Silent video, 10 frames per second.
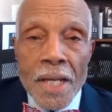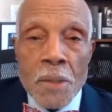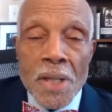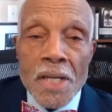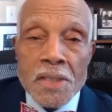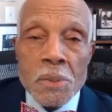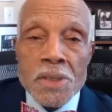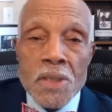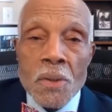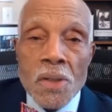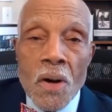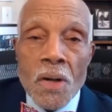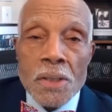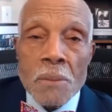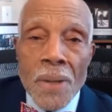And because it was so
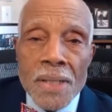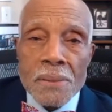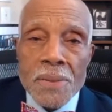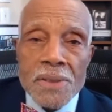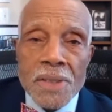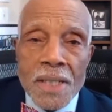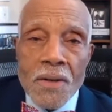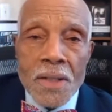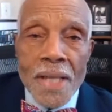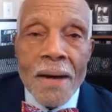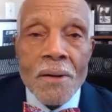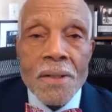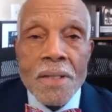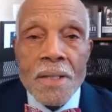long, the butt would stick all out.